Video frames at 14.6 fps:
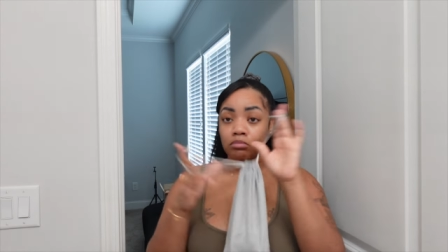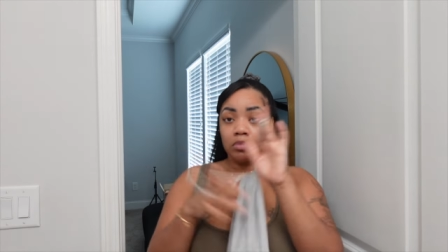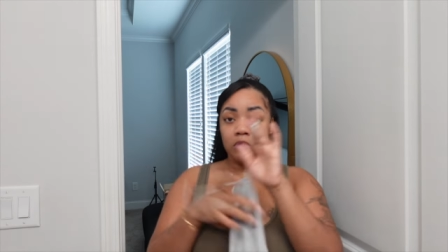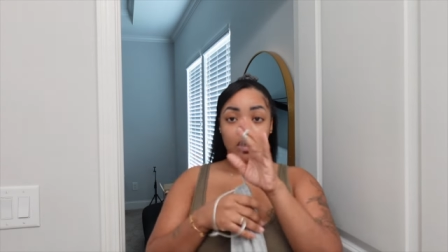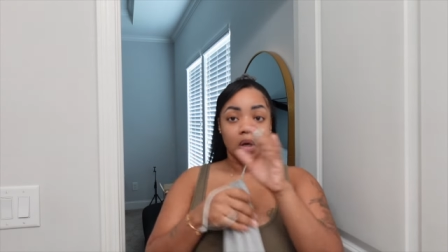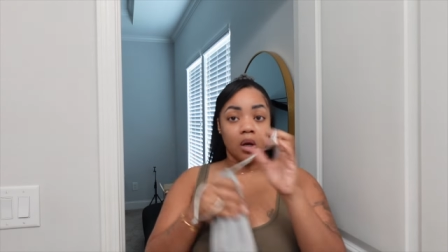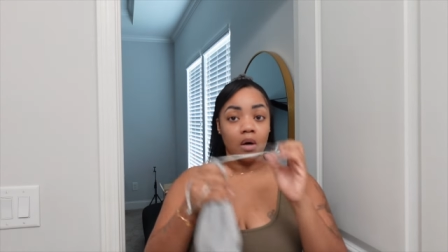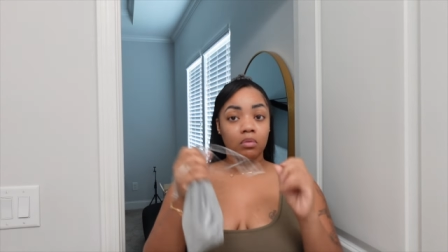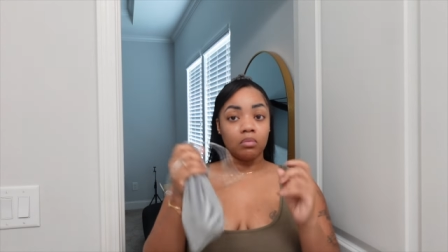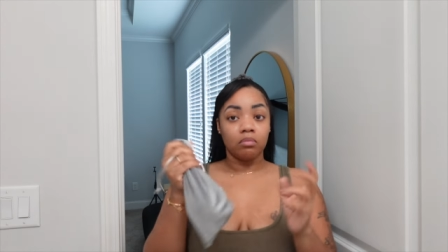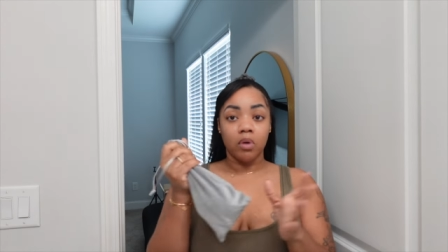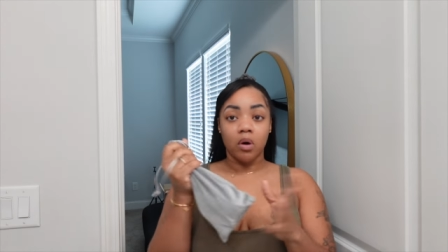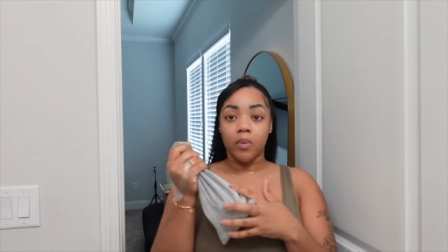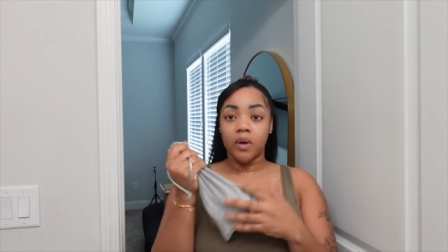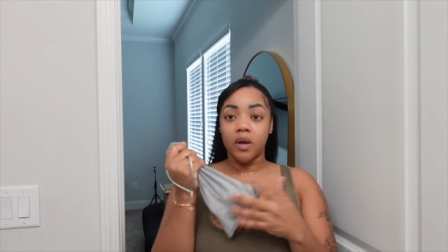you know,
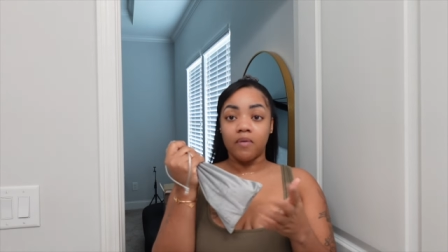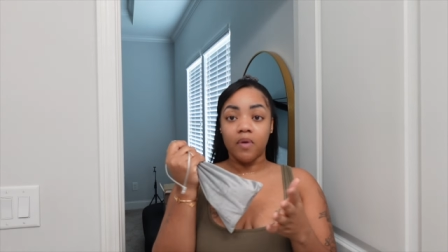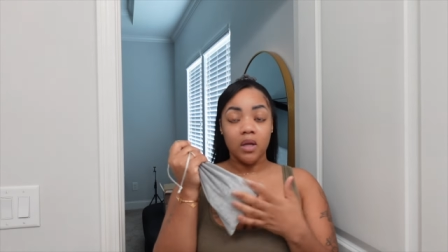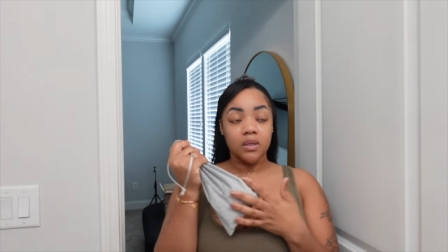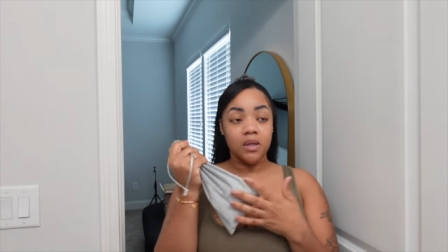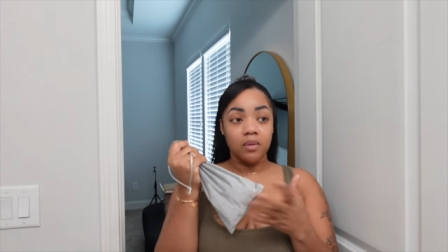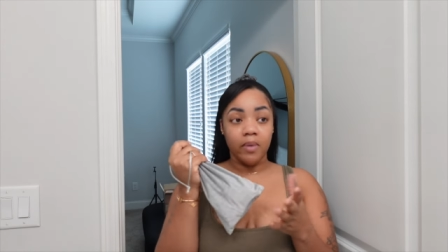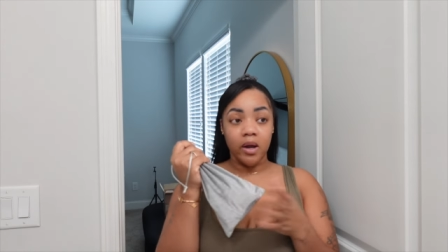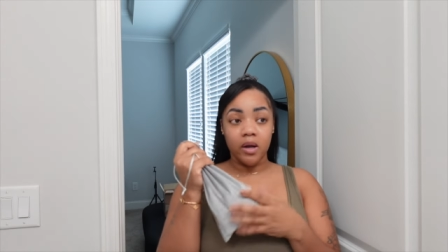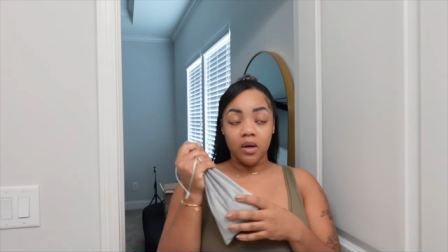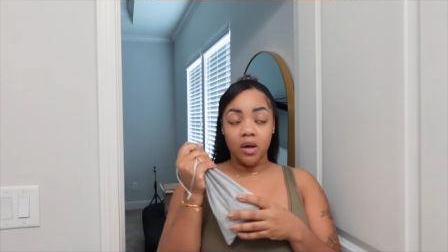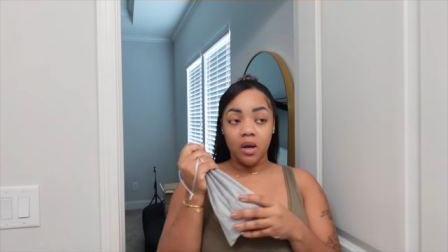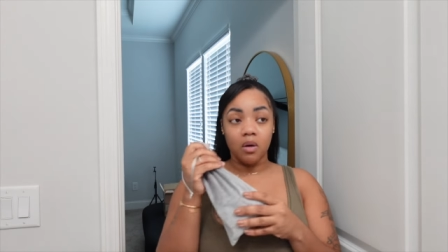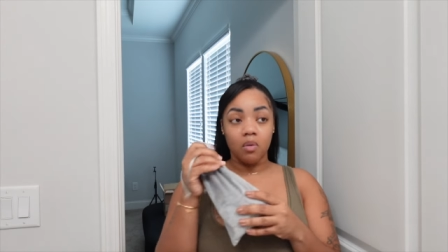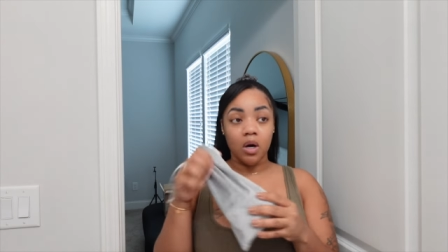whenever I take my hair
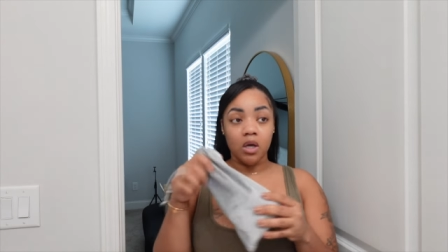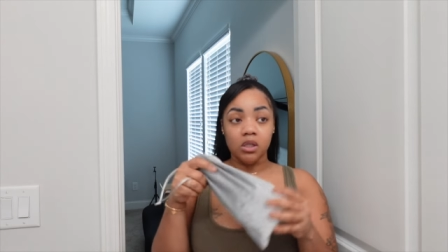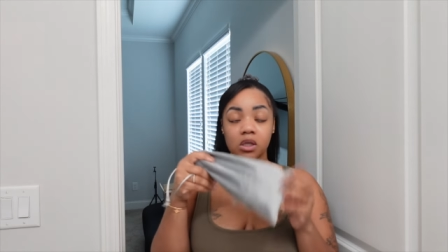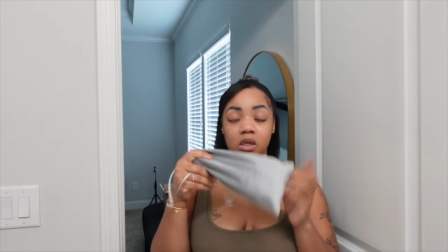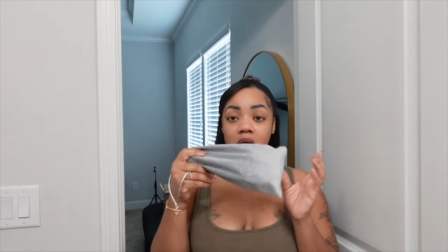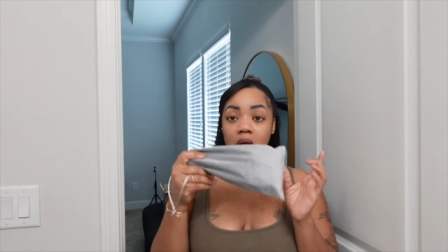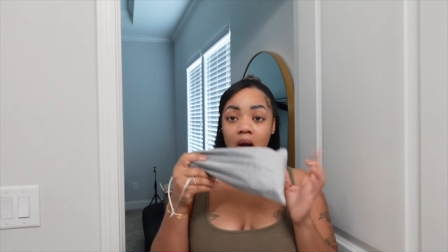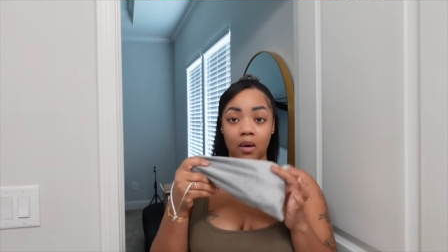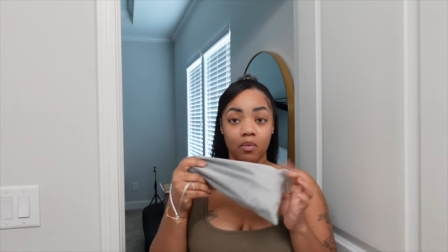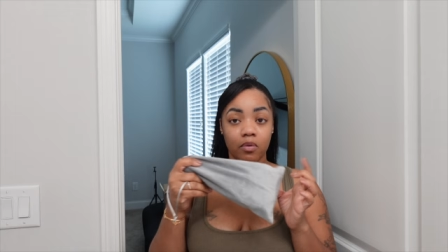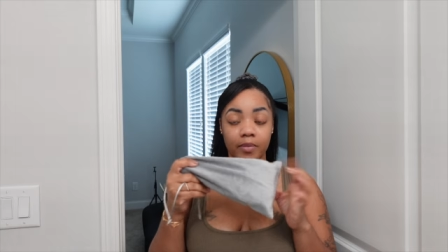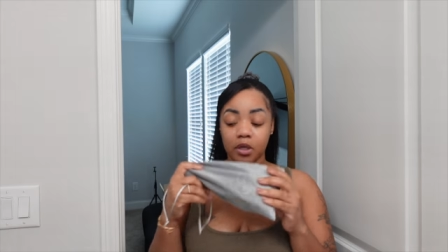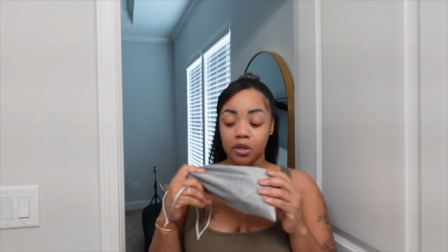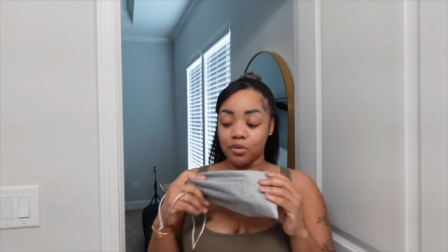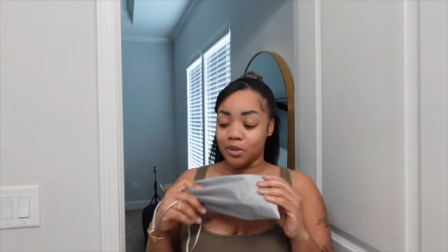down and wash it, I will
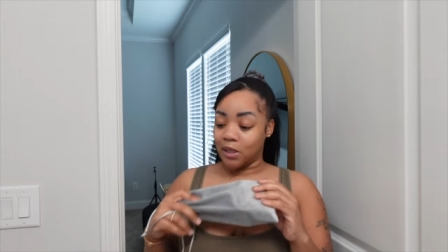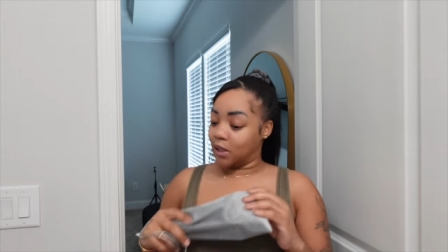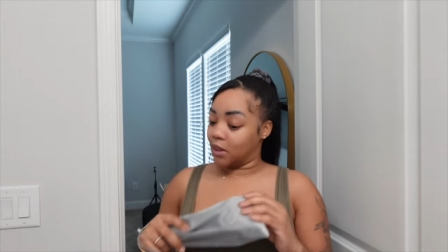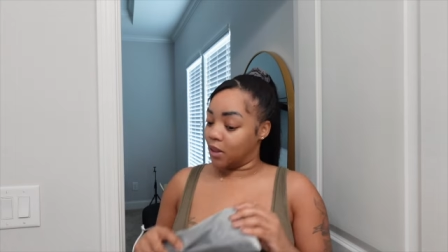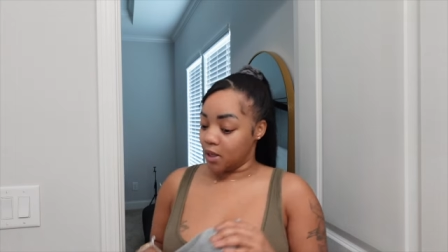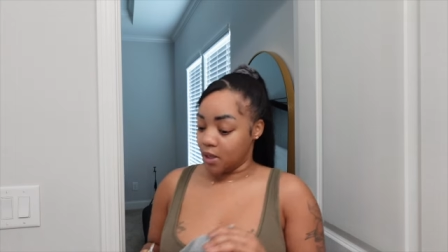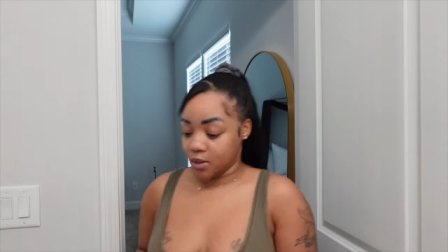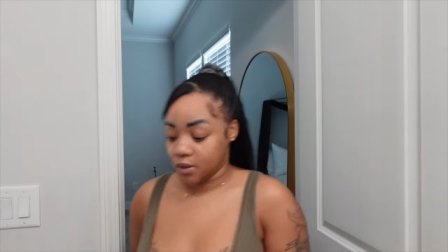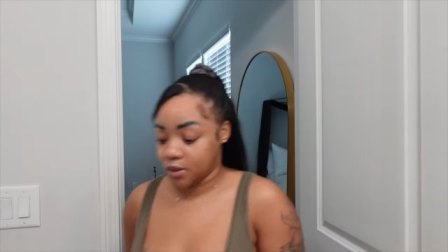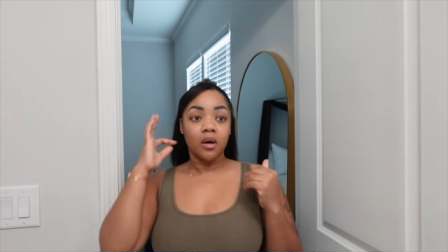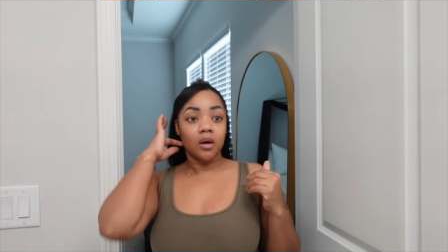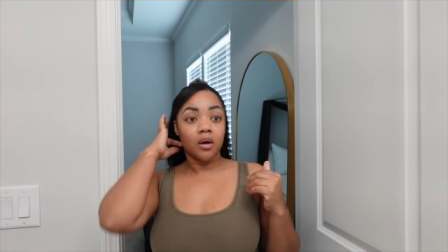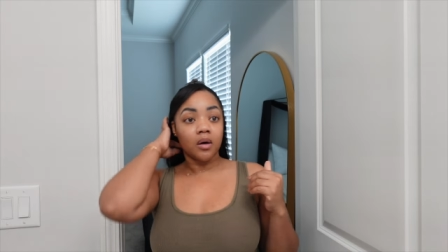be using this.